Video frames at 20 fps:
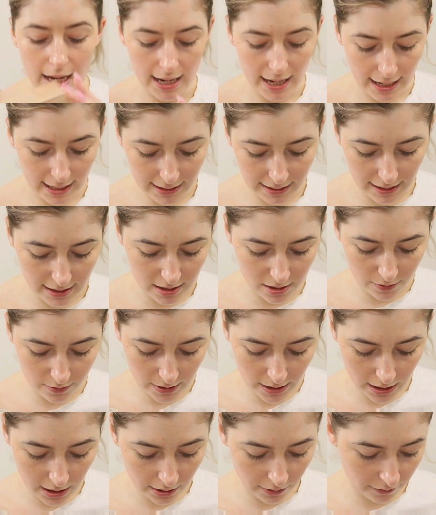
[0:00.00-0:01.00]
and this
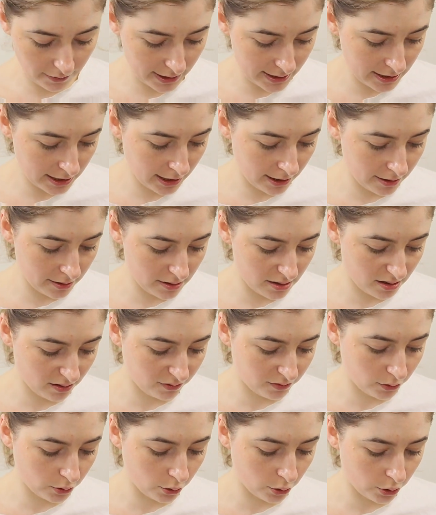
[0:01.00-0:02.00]
one retails
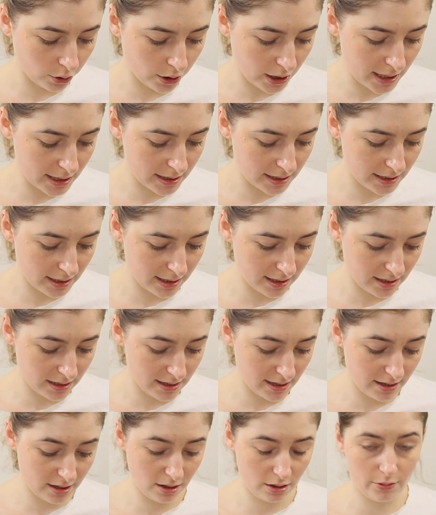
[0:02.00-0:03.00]
for
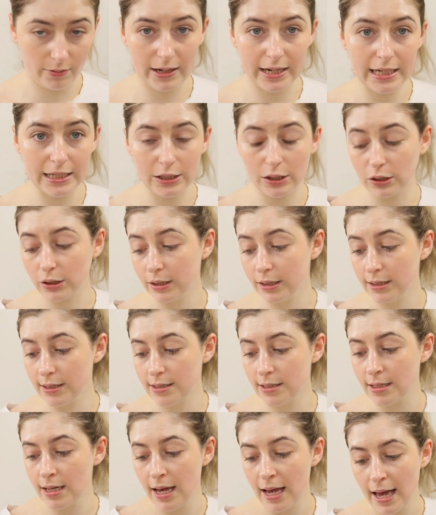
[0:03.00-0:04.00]

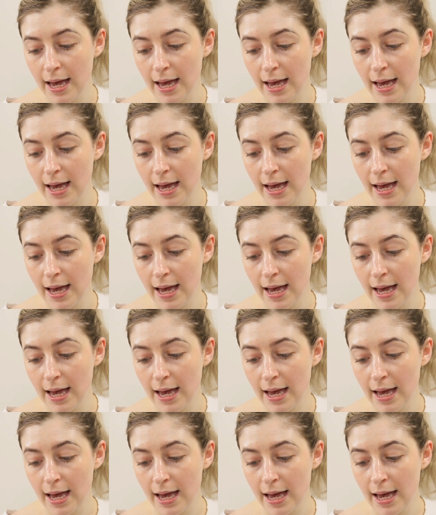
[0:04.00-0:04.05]
$63.